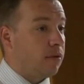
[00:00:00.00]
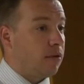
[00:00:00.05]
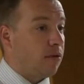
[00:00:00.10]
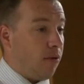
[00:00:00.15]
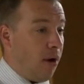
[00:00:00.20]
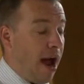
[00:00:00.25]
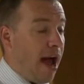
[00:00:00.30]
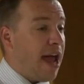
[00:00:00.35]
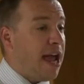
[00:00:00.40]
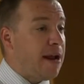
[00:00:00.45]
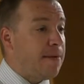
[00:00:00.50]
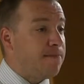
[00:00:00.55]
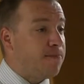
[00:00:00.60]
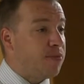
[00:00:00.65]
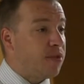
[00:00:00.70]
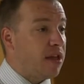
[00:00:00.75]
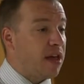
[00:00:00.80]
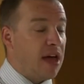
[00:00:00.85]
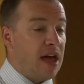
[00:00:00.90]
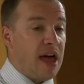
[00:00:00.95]
Right?
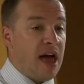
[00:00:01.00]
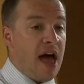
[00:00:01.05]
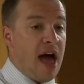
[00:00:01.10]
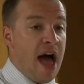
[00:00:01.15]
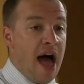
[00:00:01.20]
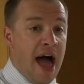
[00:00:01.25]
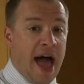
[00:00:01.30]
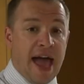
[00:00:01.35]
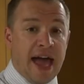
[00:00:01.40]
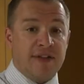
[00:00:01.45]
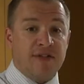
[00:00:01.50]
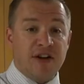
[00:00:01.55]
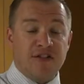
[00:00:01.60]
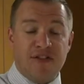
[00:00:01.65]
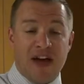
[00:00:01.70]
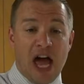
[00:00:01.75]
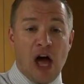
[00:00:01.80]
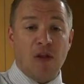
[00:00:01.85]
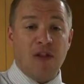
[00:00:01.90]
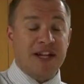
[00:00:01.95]
And the
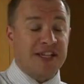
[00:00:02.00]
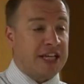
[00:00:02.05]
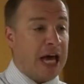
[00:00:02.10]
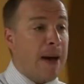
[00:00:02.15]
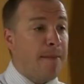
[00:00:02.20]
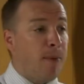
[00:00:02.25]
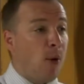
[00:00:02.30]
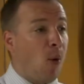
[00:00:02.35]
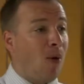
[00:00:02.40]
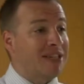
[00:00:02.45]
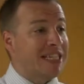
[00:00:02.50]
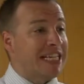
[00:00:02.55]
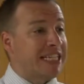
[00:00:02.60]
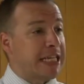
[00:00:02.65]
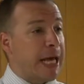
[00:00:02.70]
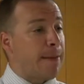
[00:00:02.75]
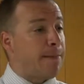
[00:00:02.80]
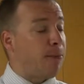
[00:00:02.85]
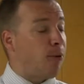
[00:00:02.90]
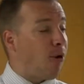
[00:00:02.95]
veil in the temple was to
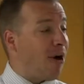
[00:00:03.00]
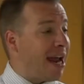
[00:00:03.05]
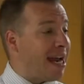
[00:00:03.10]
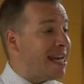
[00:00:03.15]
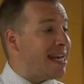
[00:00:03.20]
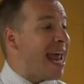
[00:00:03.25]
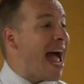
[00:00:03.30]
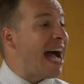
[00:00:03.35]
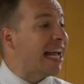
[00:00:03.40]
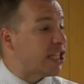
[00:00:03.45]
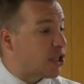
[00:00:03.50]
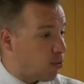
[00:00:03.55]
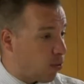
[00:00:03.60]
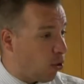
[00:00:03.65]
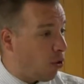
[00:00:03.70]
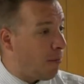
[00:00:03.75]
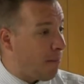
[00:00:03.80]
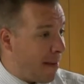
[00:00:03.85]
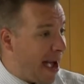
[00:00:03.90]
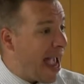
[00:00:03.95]
separate
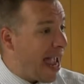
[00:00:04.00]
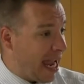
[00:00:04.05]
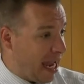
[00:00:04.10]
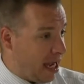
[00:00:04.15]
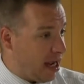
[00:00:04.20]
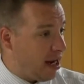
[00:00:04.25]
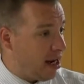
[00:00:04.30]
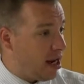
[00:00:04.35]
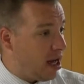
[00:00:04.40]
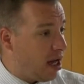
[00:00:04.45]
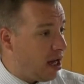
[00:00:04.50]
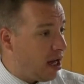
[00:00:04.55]
natural man